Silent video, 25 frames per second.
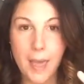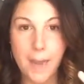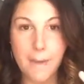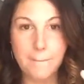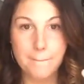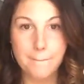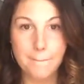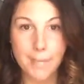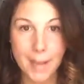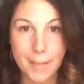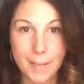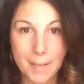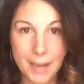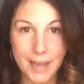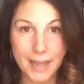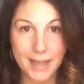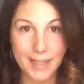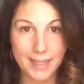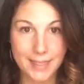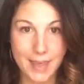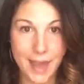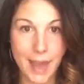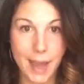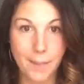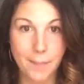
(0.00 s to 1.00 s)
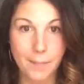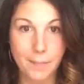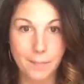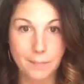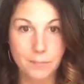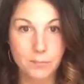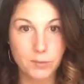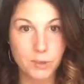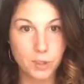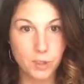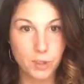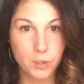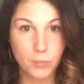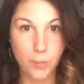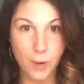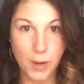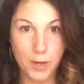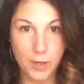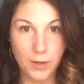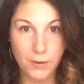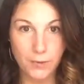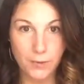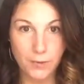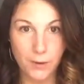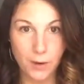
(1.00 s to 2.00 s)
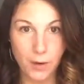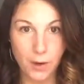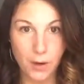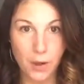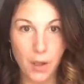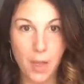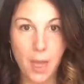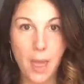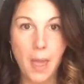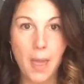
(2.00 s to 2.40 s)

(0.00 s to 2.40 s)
mimic them, which is wonderful,